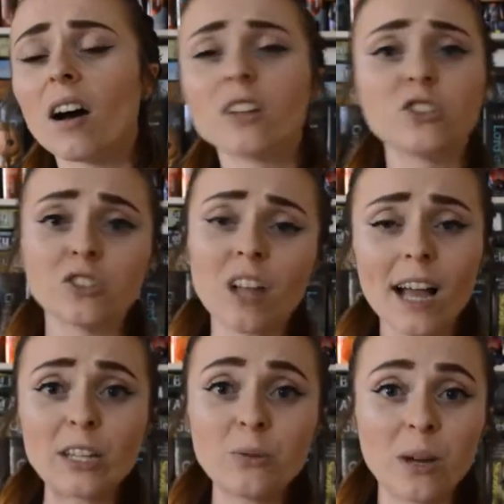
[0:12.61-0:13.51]

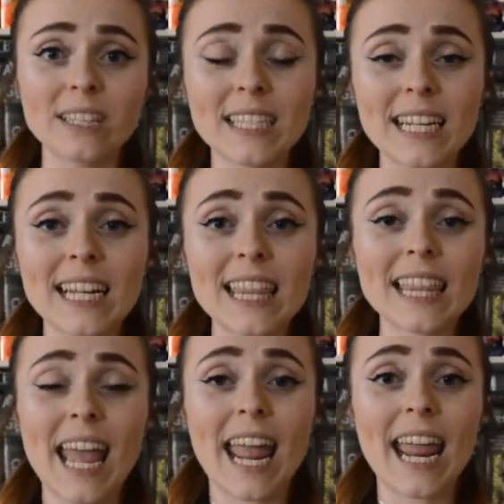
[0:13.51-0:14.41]
July 20th,
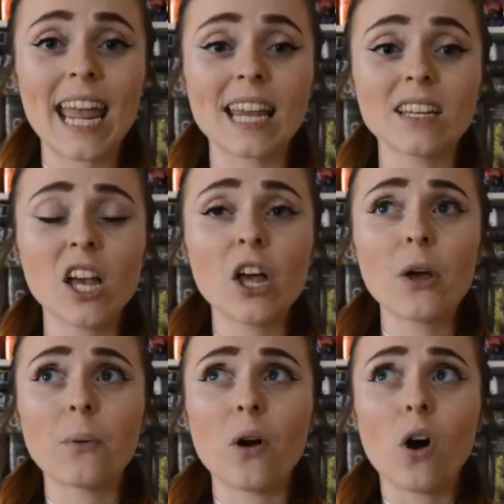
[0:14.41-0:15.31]
and
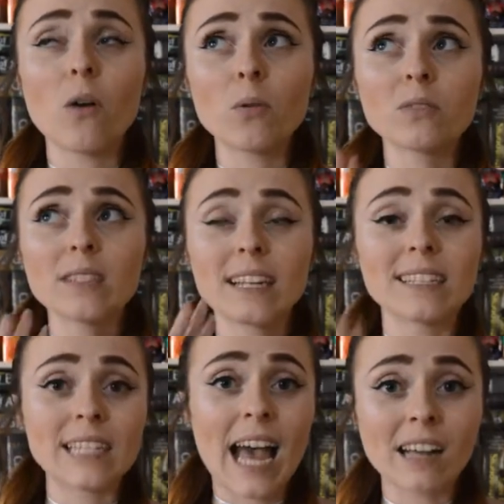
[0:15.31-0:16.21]
almost
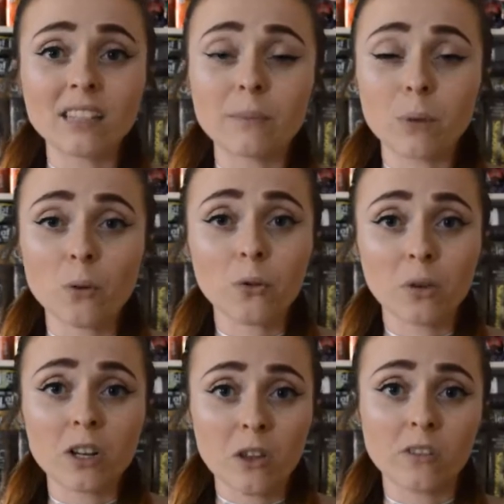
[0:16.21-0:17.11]
exactly both the
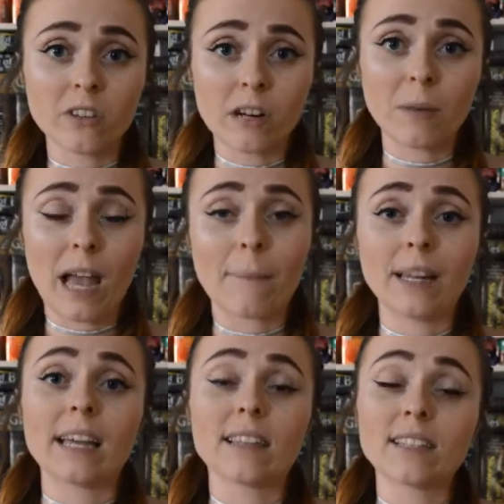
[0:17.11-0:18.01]
Readathons are going to be
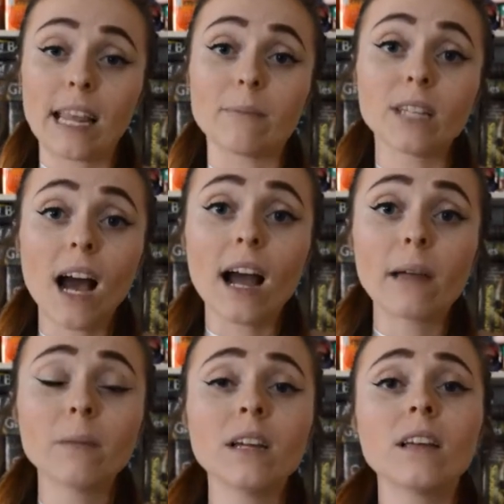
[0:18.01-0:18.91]
happening at the same
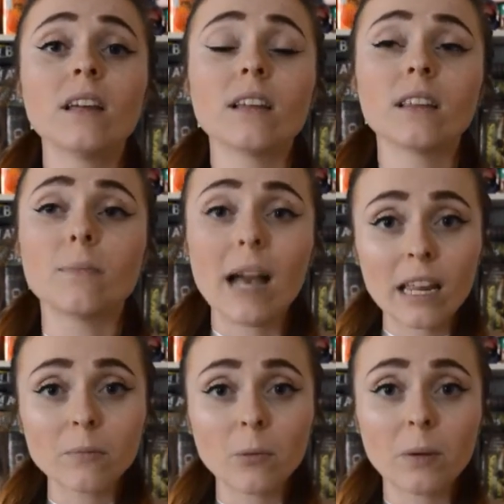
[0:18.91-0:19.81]
time. The
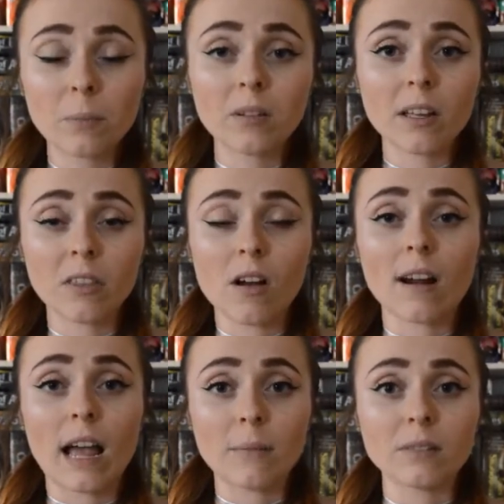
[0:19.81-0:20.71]
Biannual
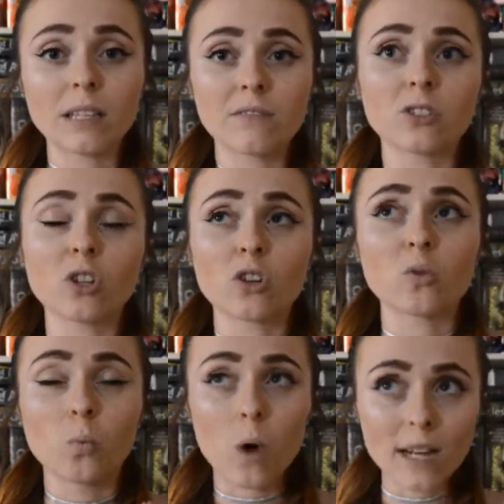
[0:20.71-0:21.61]
Bibliothon, I believe,
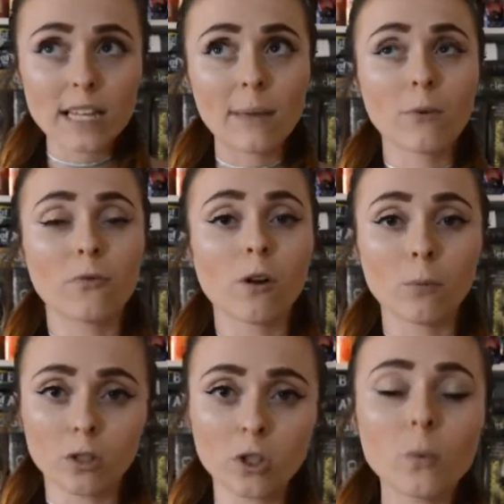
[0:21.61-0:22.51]
starts one day before
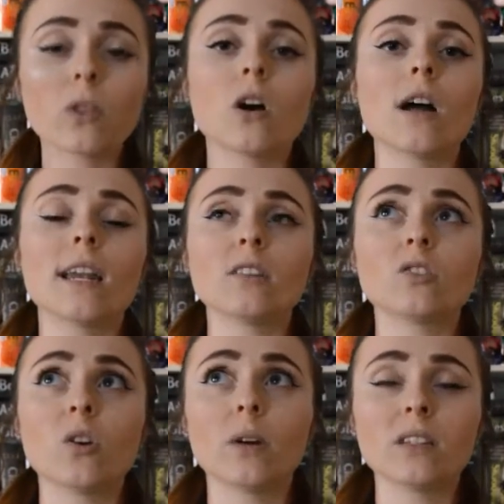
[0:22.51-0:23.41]
BookTubeAthon,
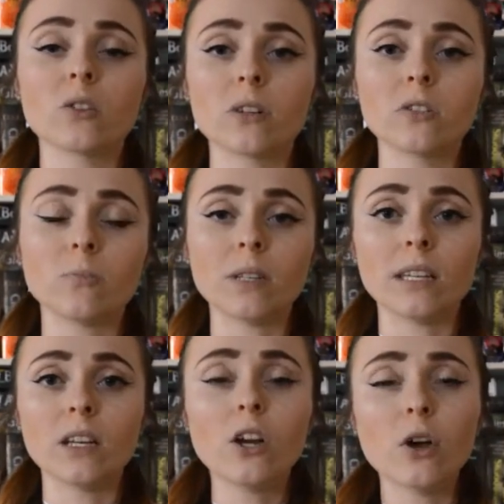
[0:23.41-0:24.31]
so it is going to
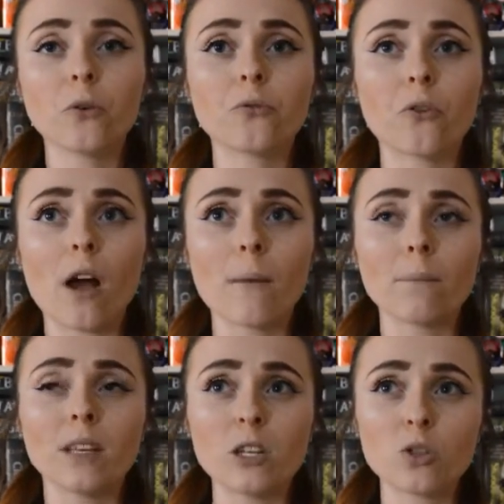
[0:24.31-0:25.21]
be from
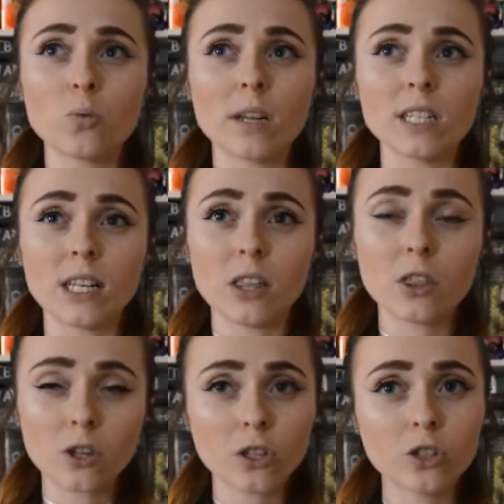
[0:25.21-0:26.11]
the
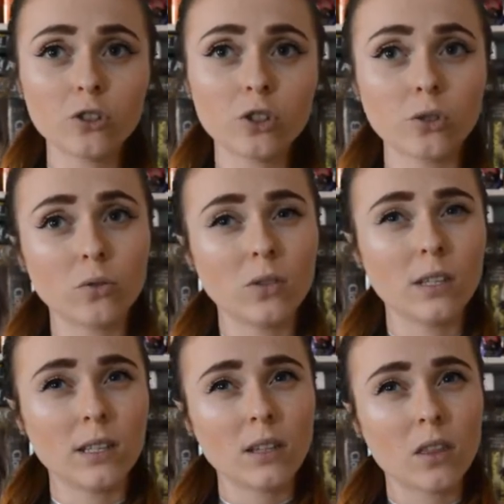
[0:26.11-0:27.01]
23rd to
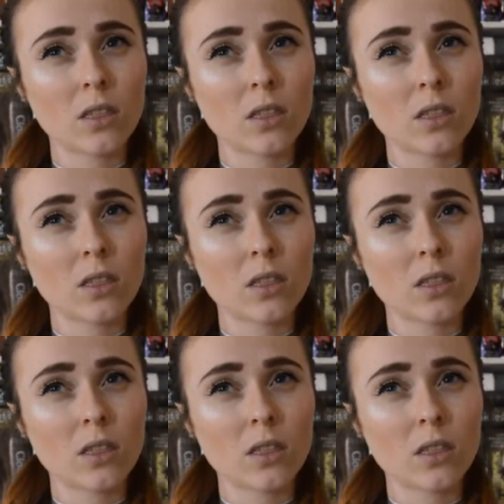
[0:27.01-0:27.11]
the